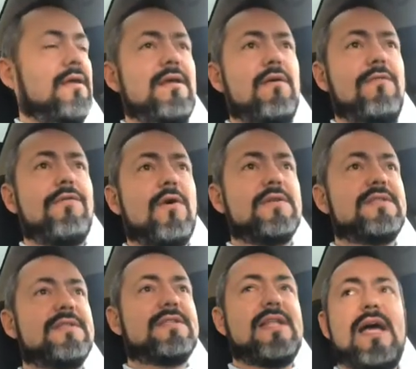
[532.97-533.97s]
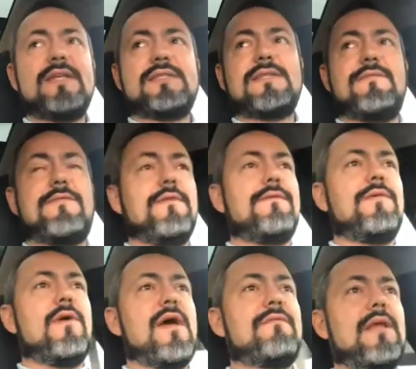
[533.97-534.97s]
of course it's nice if
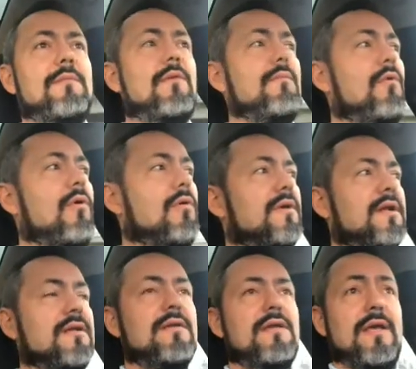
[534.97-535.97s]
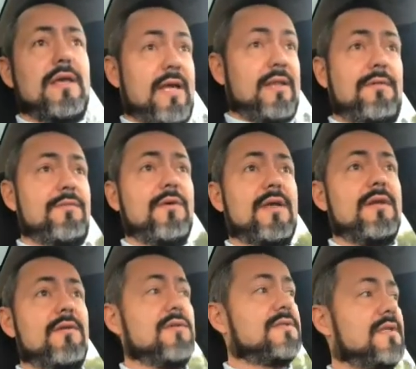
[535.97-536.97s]
you have them on board and if you can
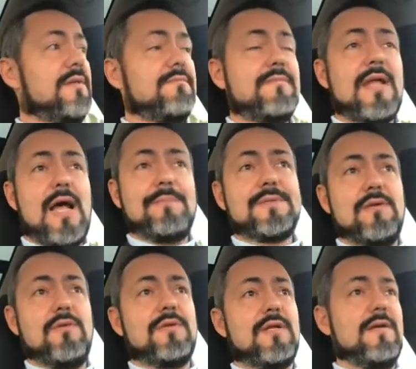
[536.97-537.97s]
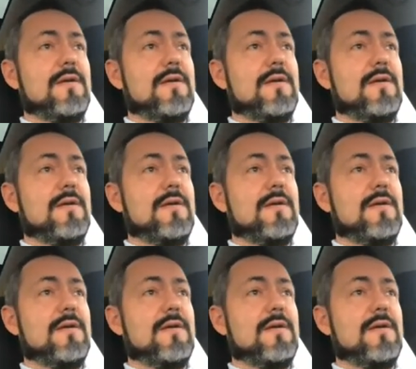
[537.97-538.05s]
use them. Absolutely.